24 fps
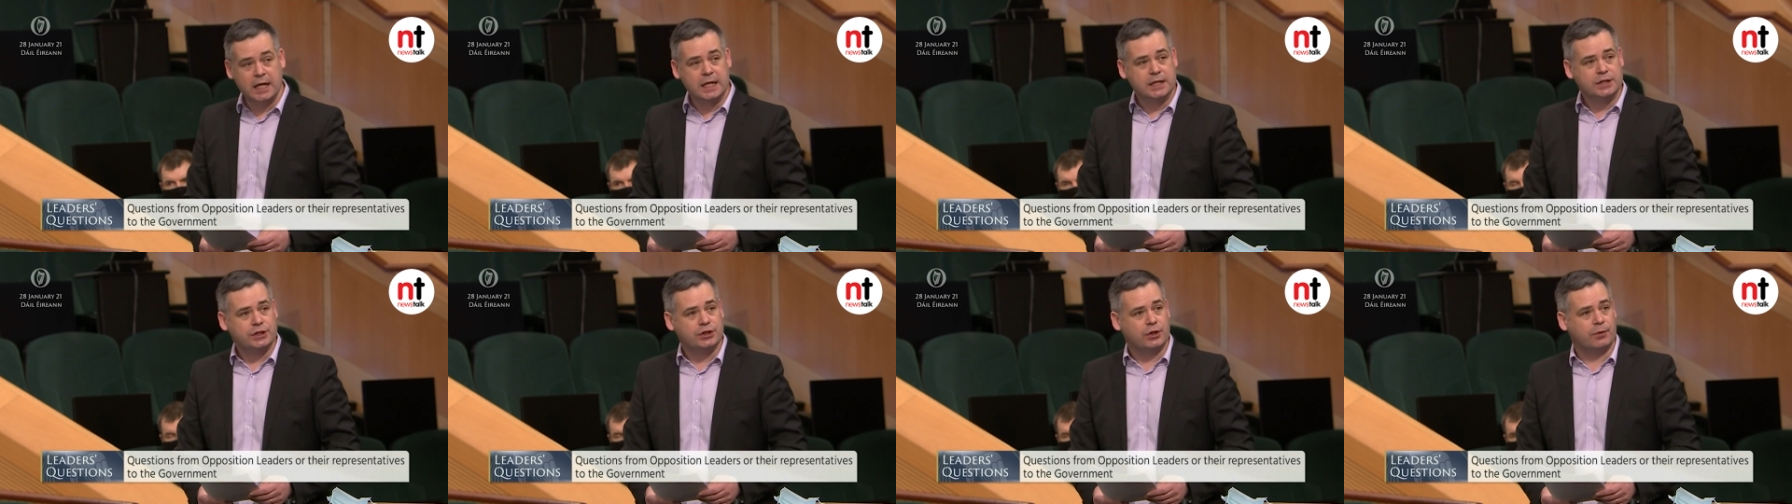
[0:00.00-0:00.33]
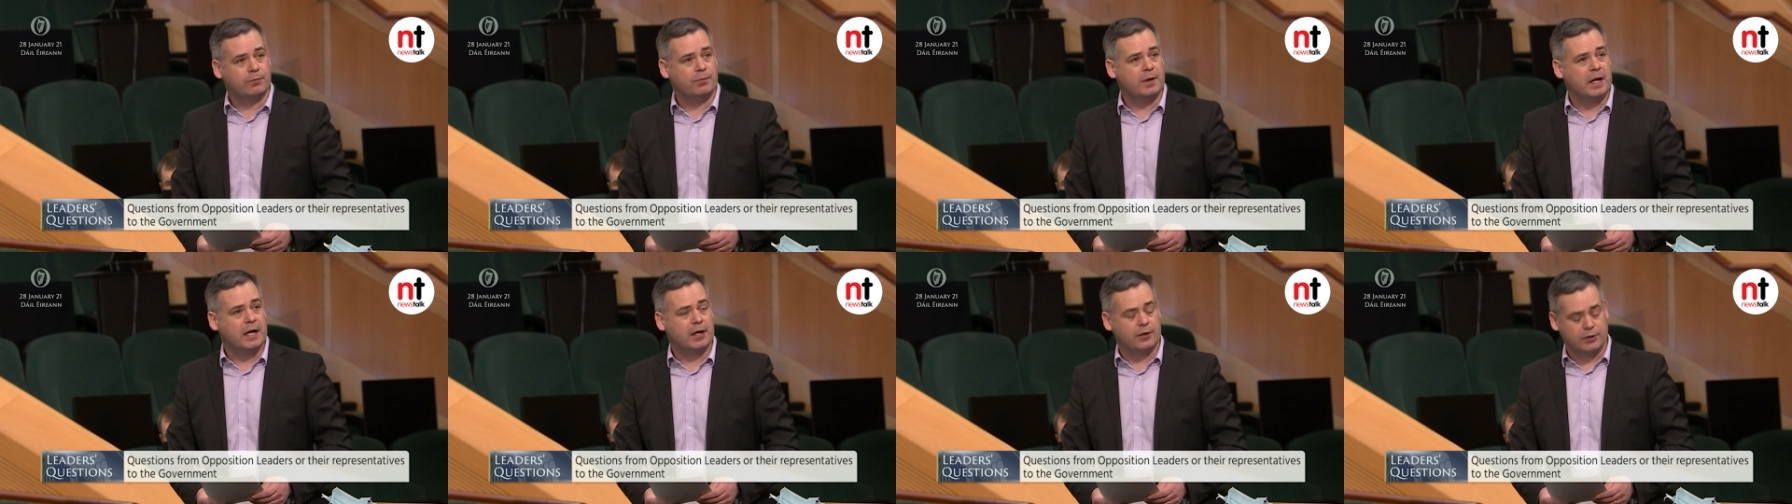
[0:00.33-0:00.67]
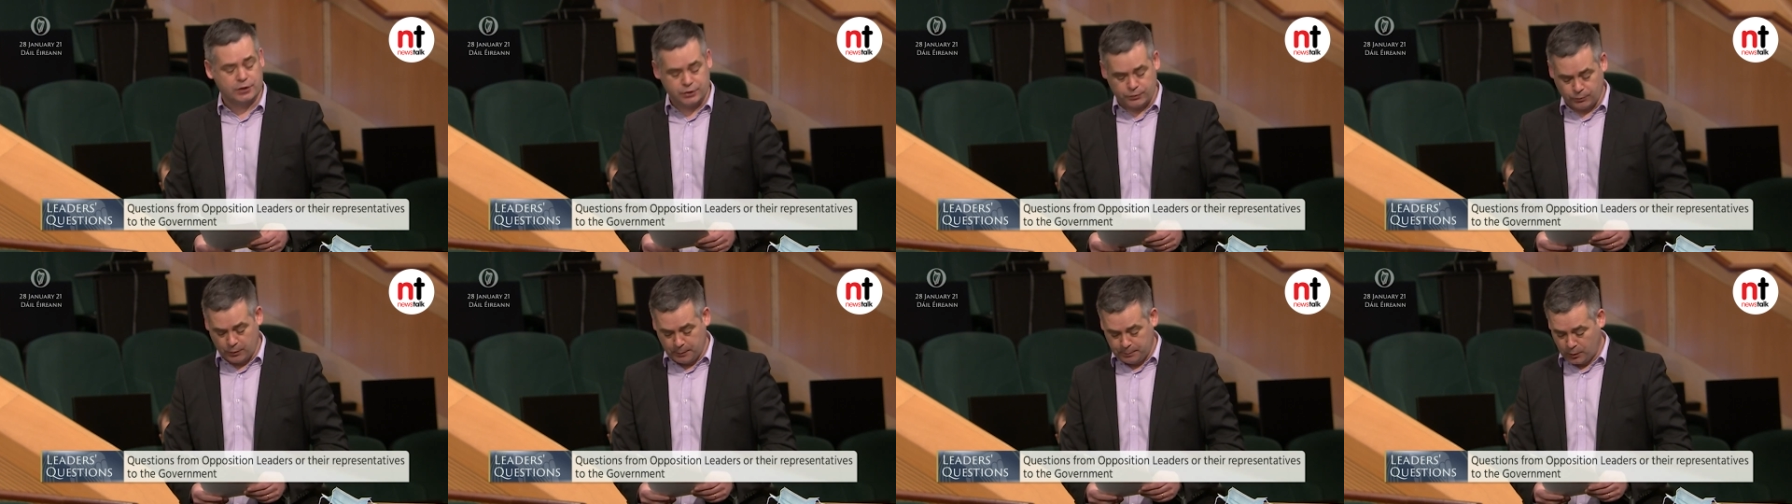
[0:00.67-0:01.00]

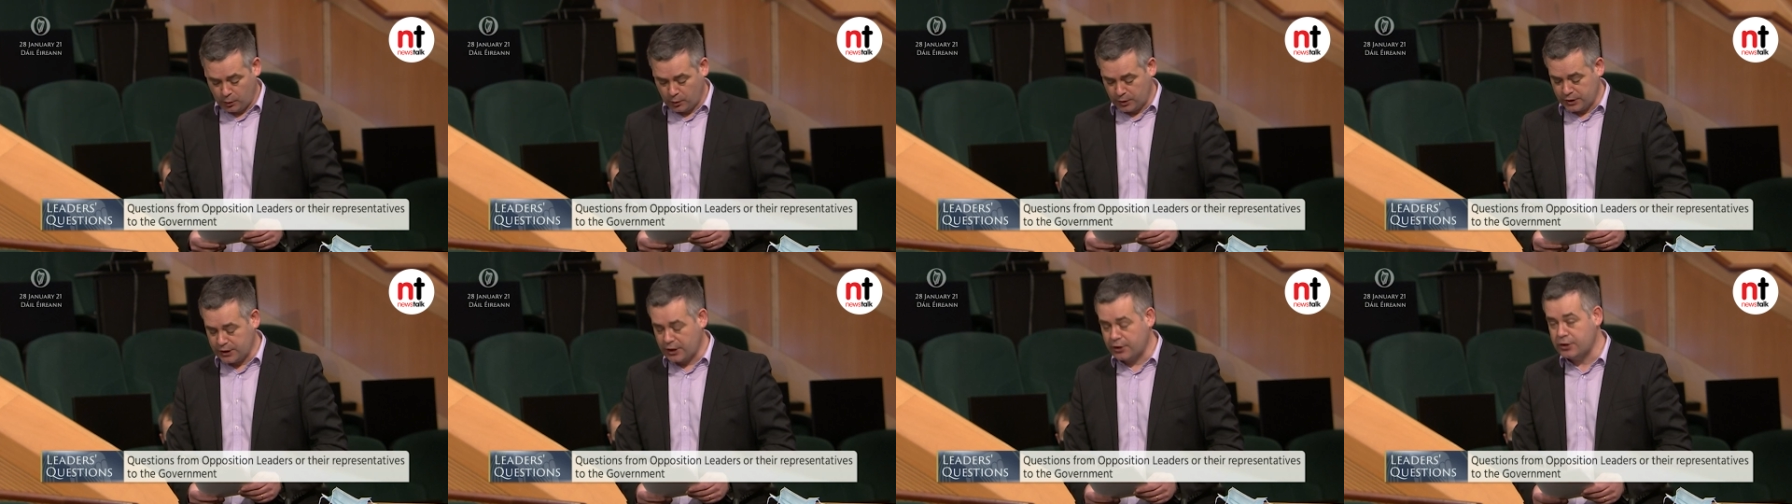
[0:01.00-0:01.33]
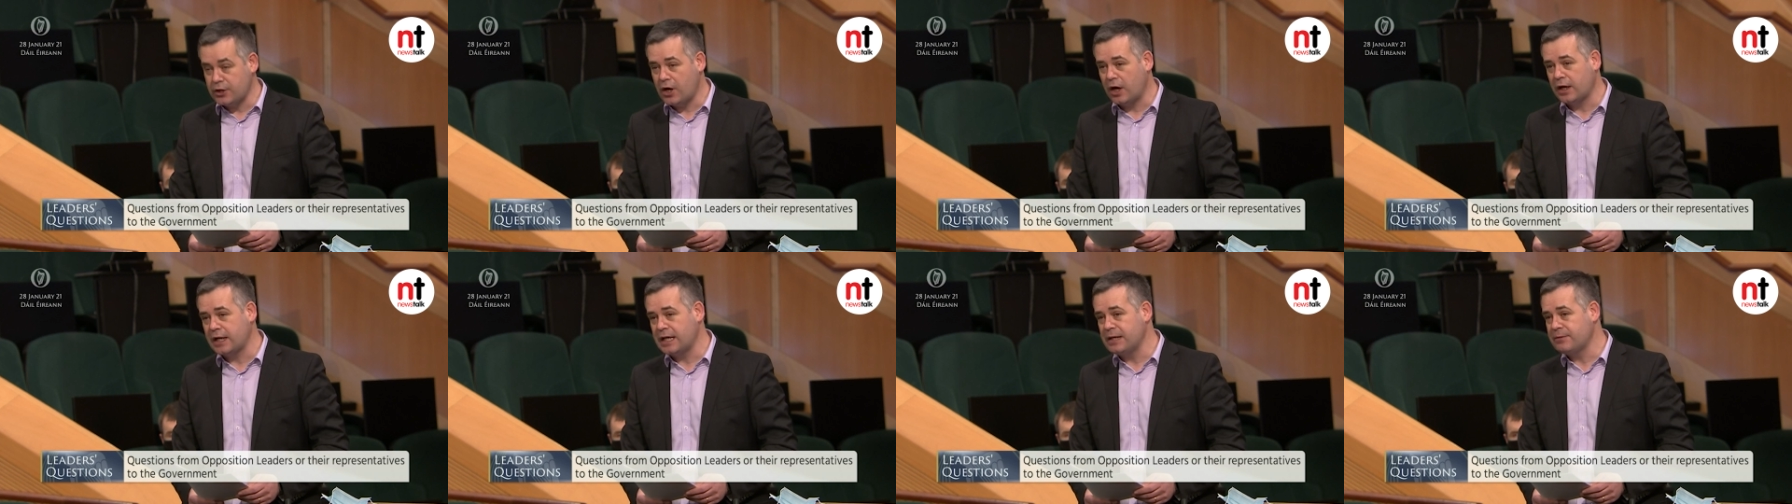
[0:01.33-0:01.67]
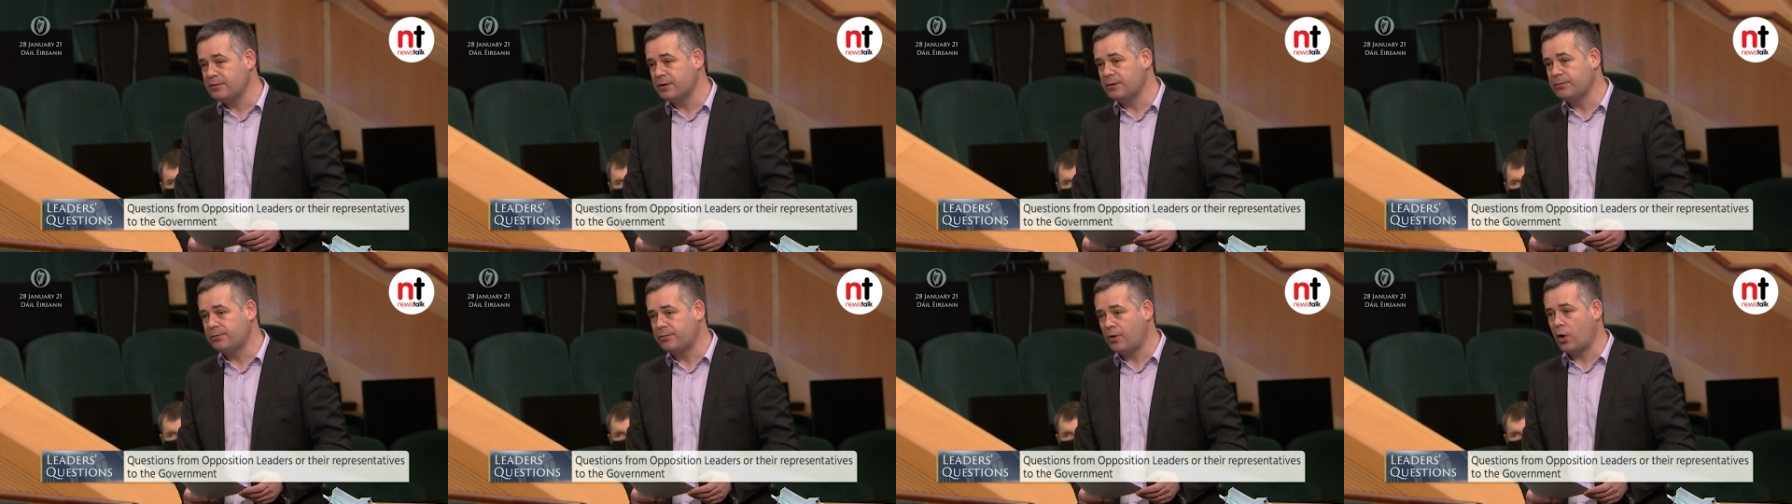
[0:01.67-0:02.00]
Surveyor's report are not
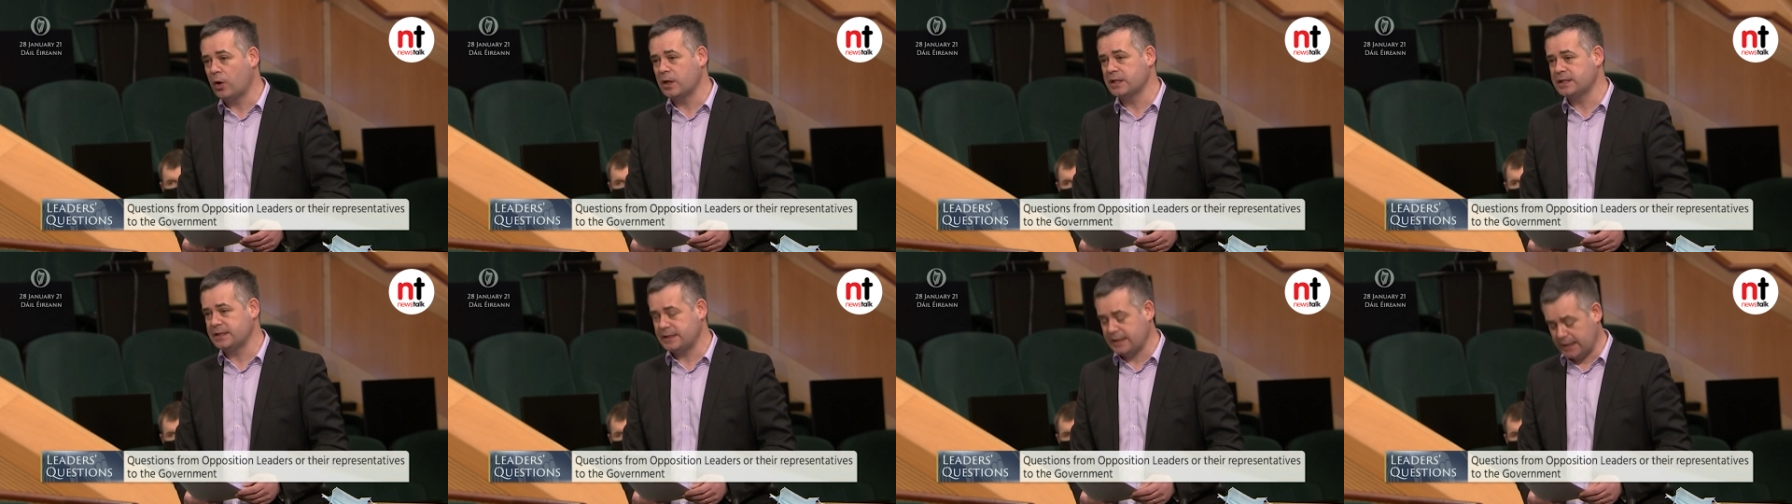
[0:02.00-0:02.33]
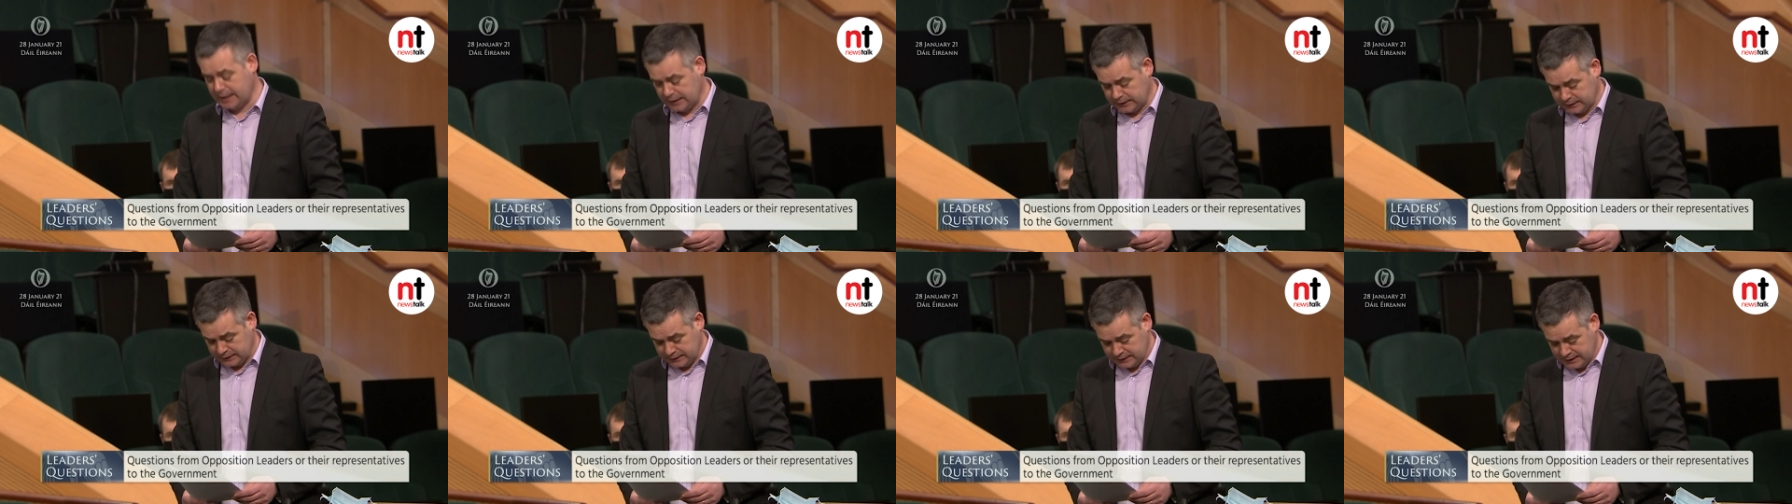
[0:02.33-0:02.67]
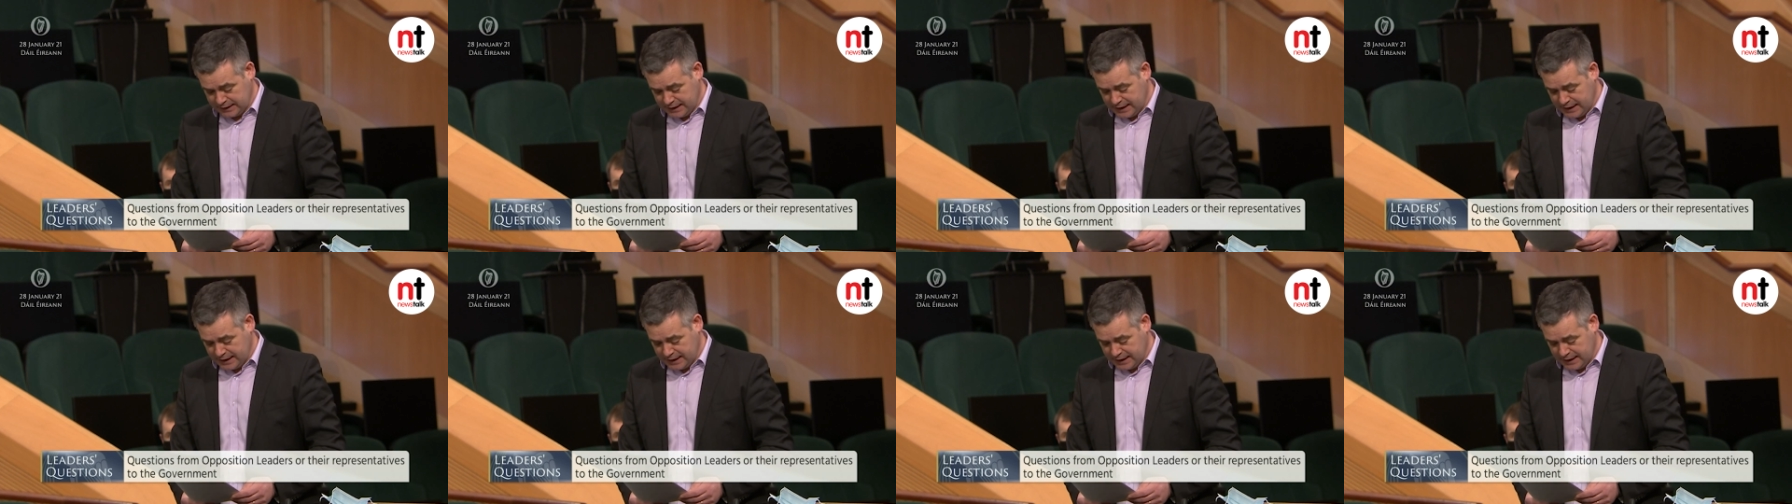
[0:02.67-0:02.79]
even for sale.